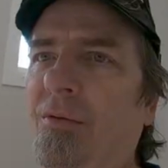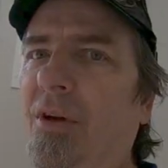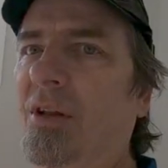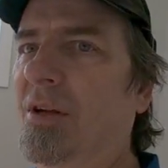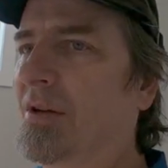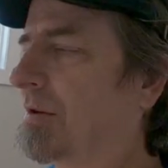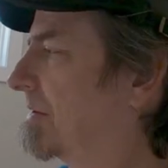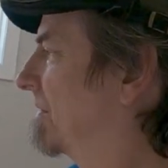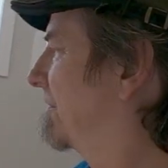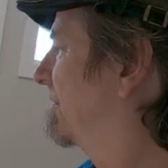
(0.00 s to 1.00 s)
Got
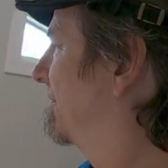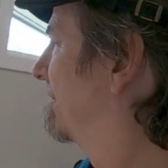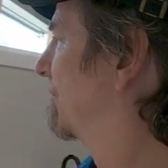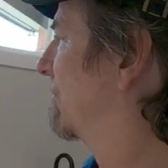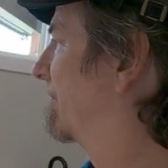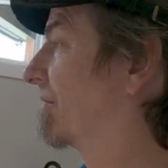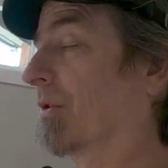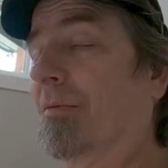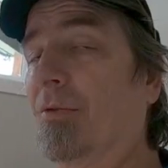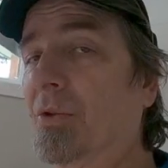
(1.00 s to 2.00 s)
this room
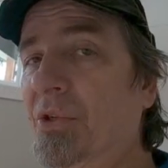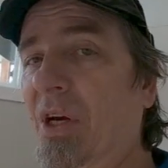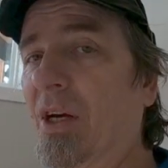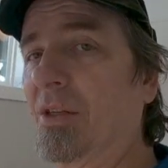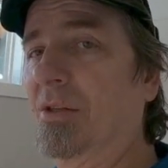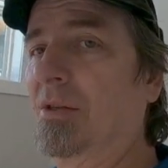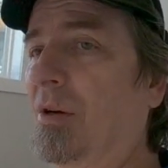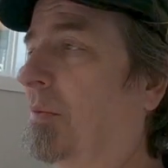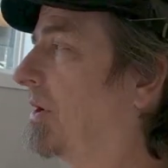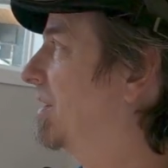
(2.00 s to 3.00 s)
for full-size
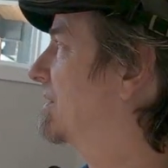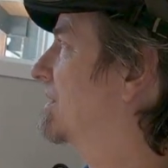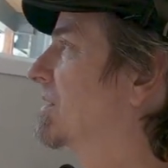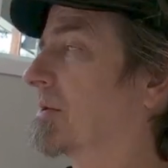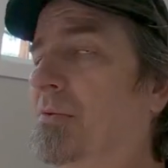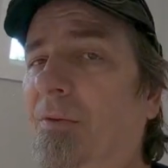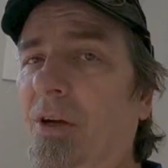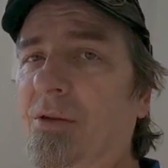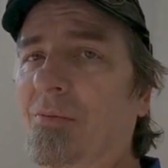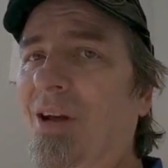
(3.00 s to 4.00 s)
appliances. We've
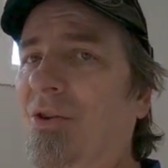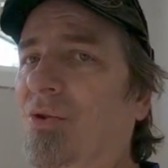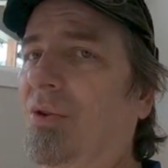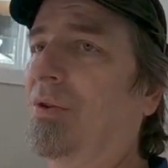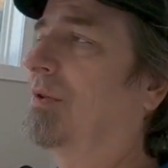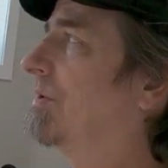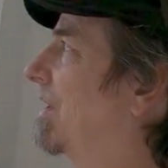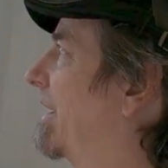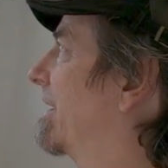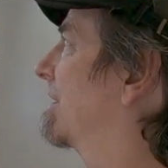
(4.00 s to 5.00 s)
got some natural
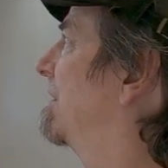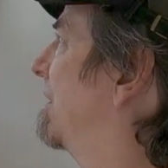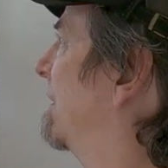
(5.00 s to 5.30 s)
lighting